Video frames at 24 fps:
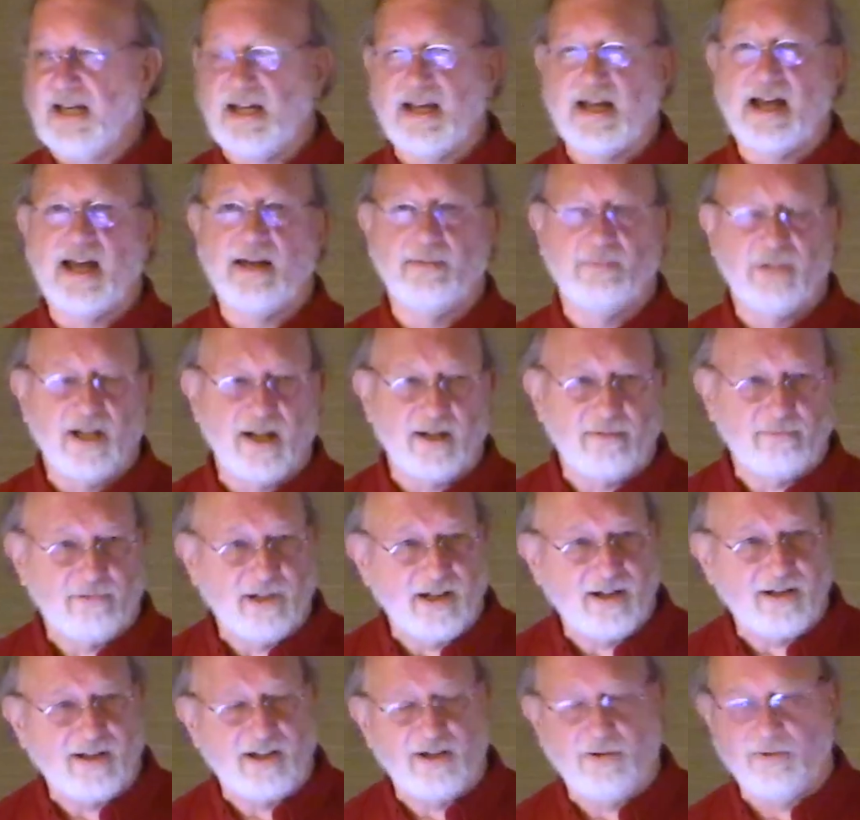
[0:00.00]
I'm not
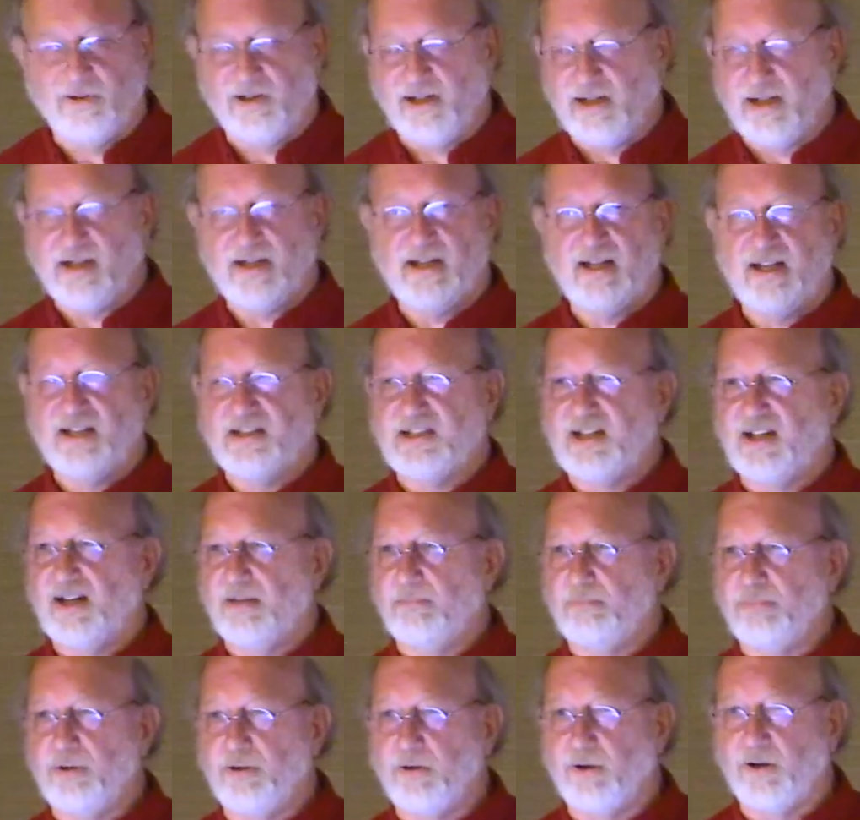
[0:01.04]
ridiculing it. It's an
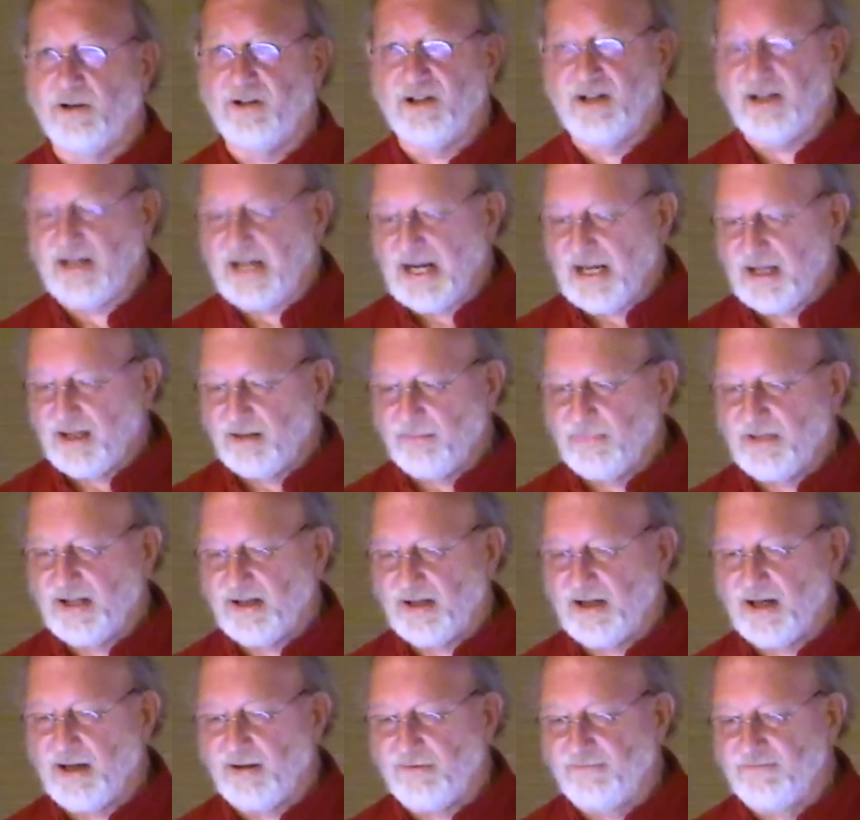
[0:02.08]
important element
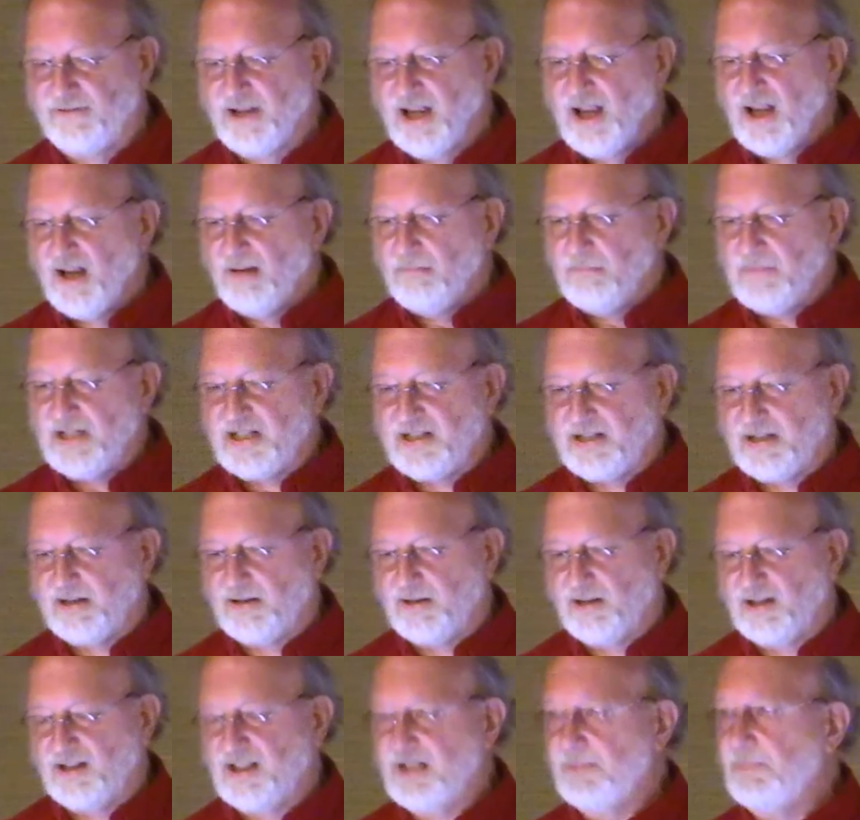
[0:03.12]
of
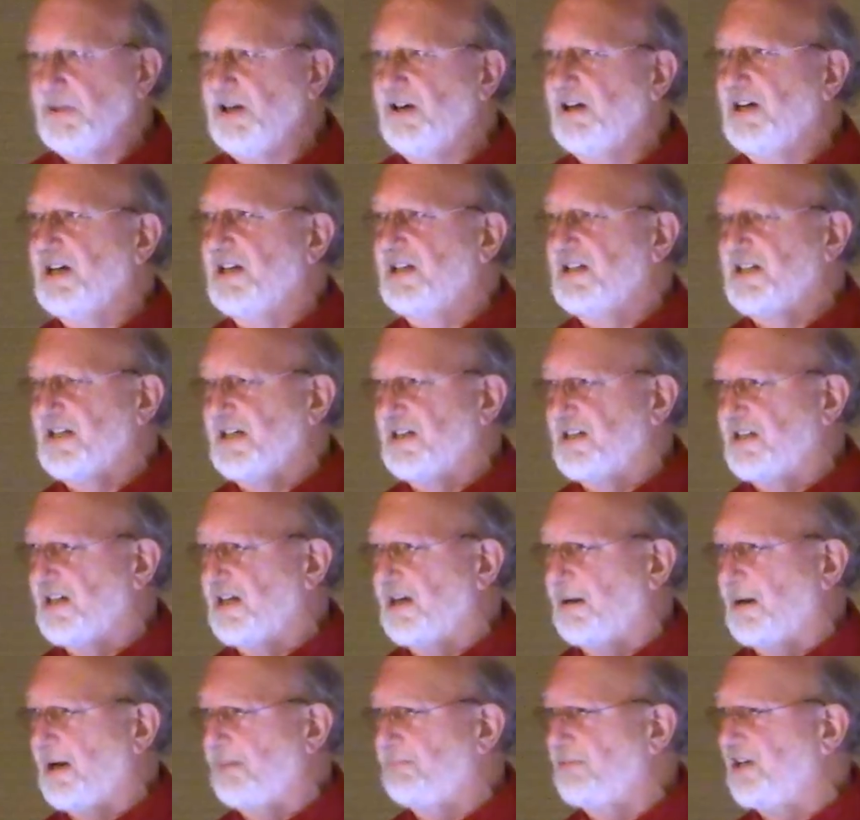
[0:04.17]
mystical experience. It's an
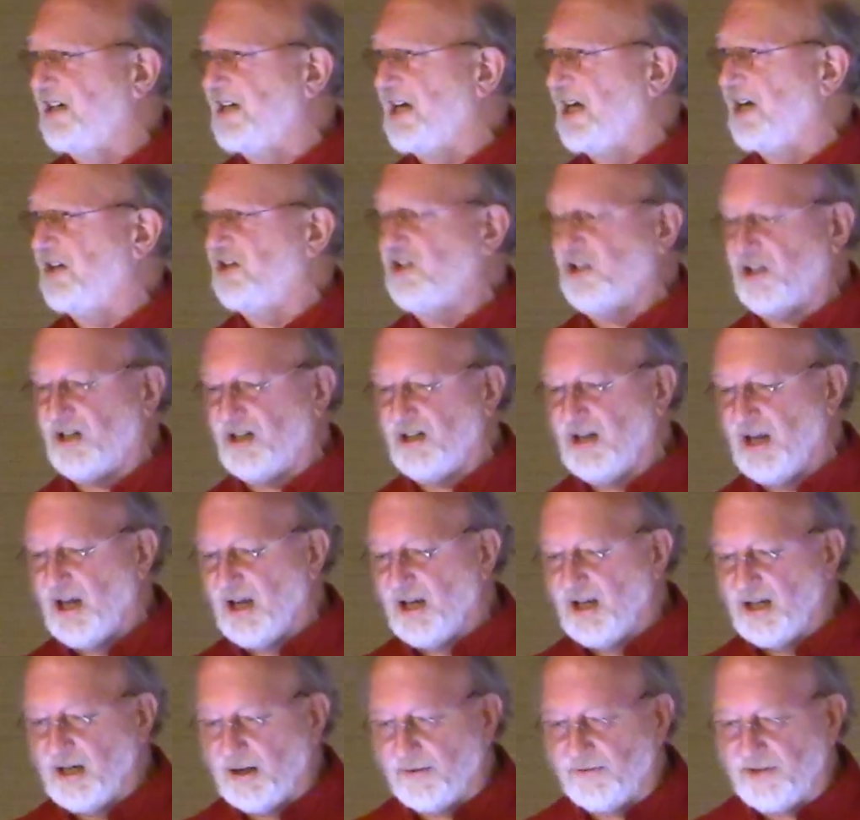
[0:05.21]
apprehension
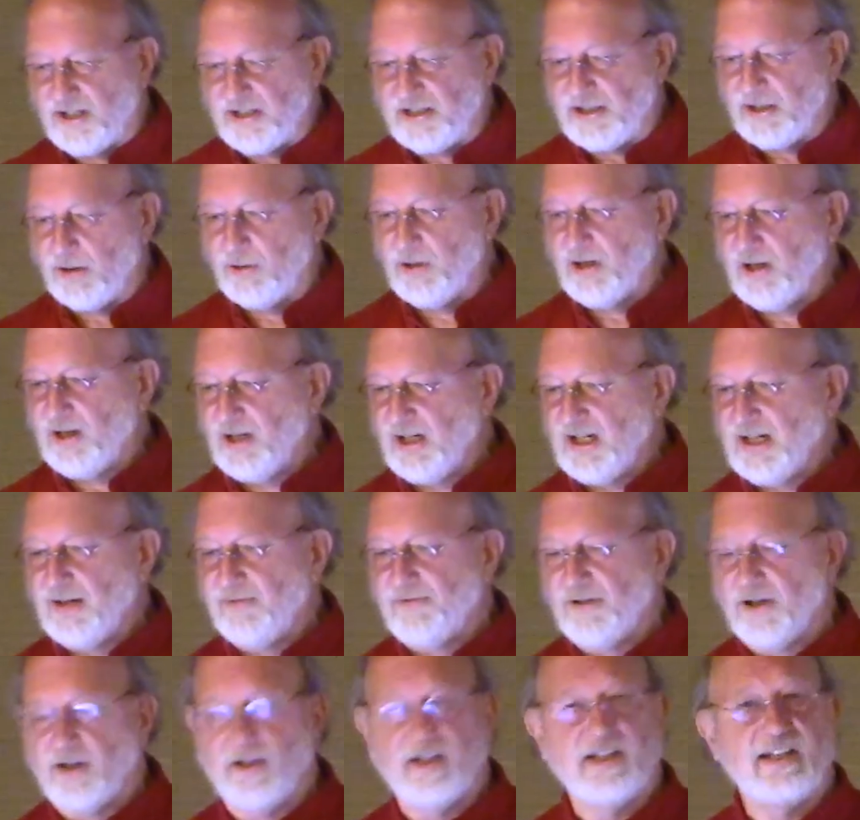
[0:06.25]
of the unity of
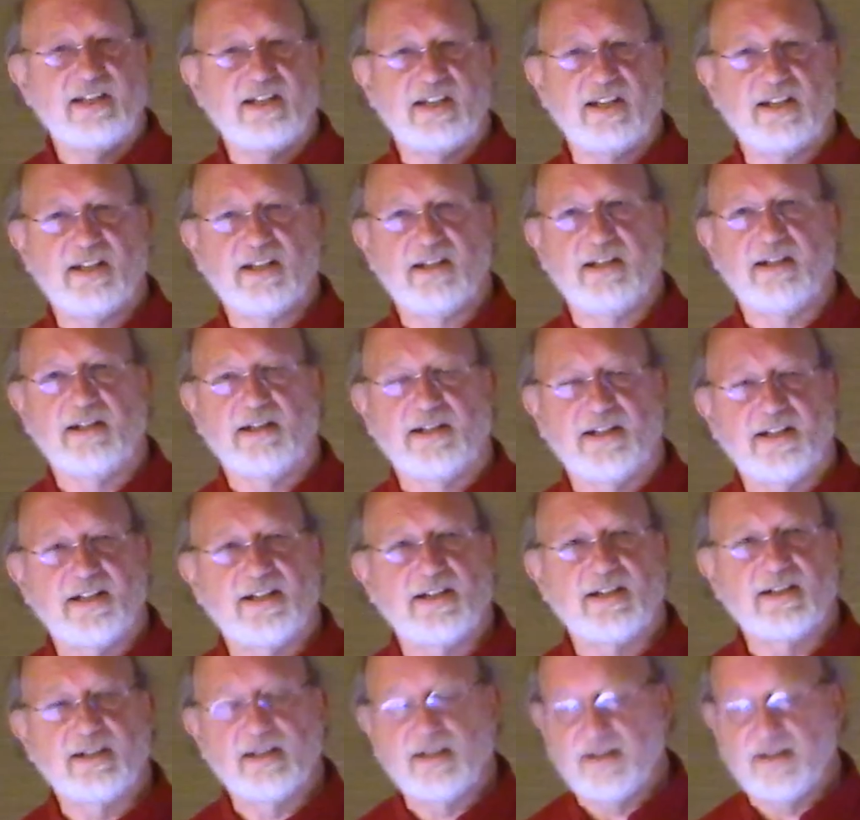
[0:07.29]
all existence.